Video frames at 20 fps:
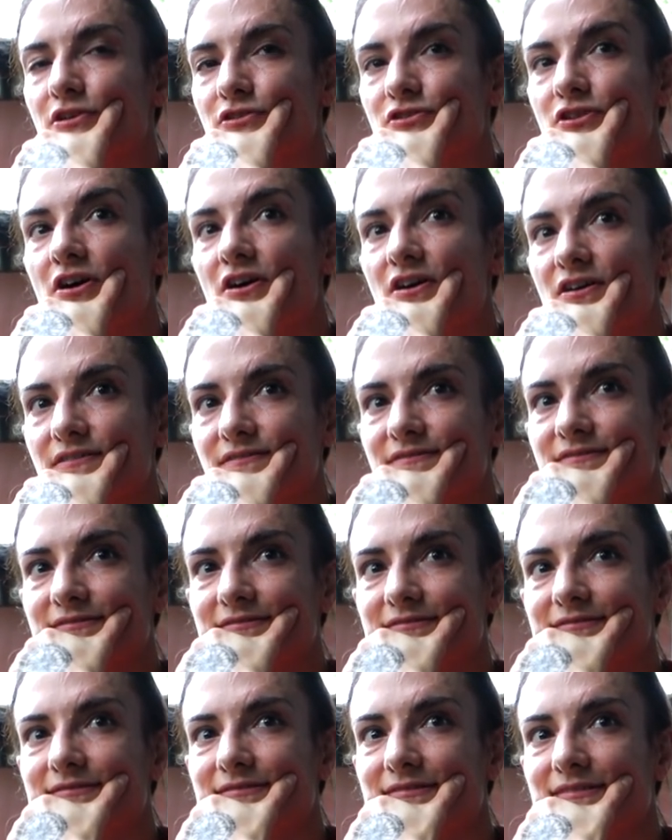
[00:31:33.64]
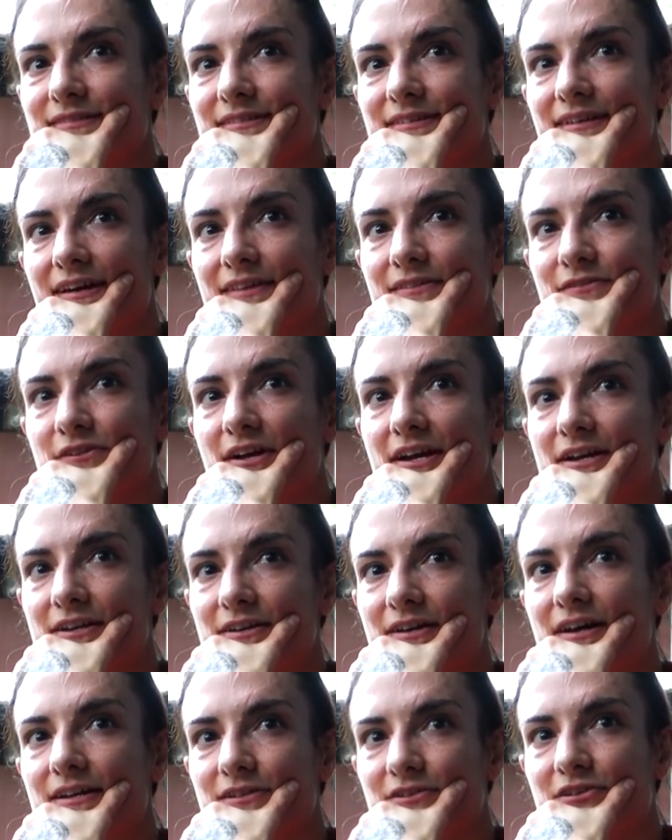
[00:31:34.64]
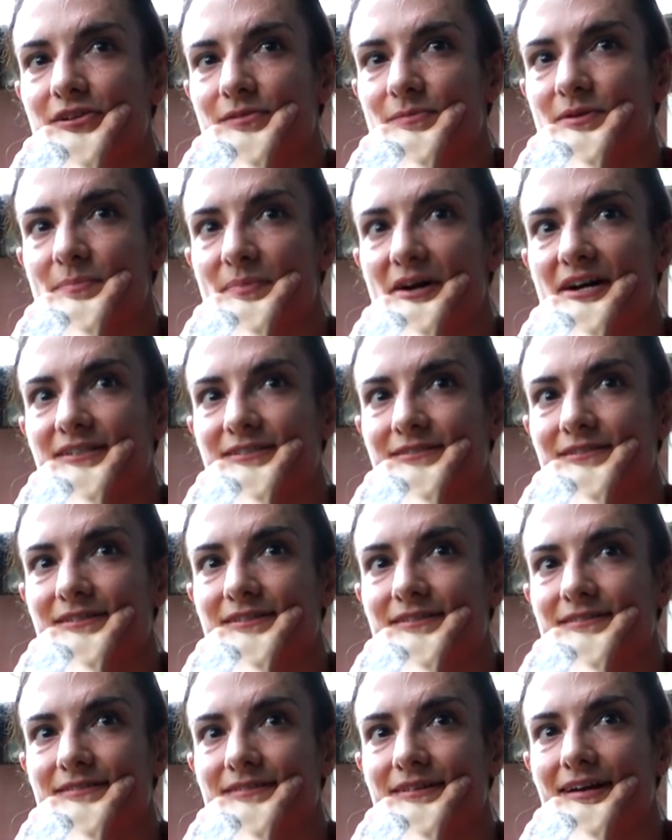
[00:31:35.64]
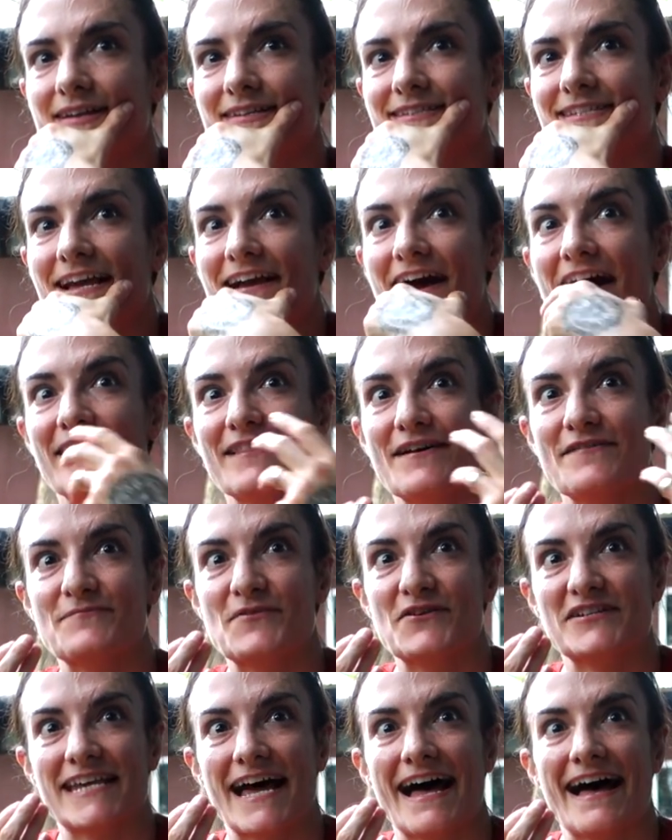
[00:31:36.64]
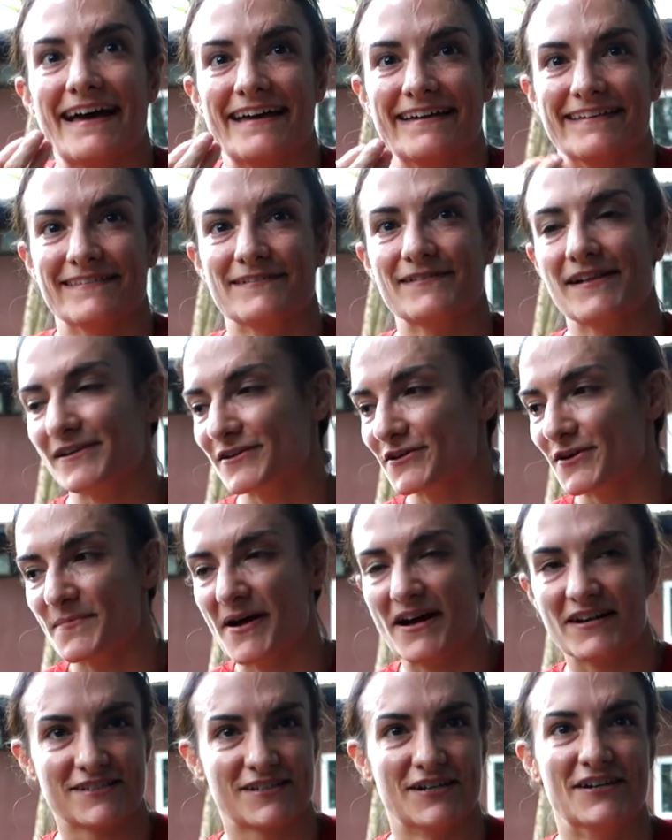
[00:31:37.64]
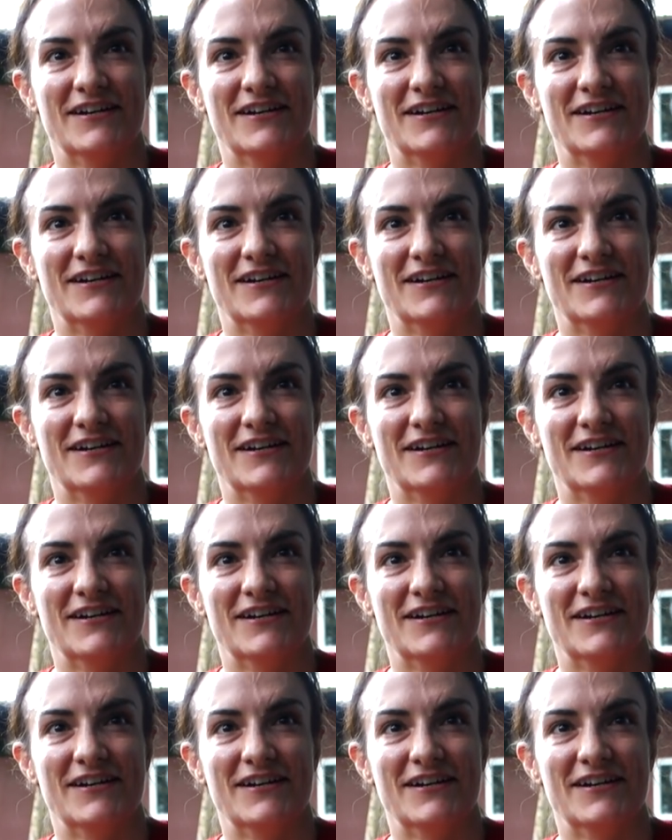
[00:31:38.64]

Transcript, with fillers: Tong. And they're like, uh, you're going to be a boxer. And he's like, I love Muay Thai. And they're like, you're a boxer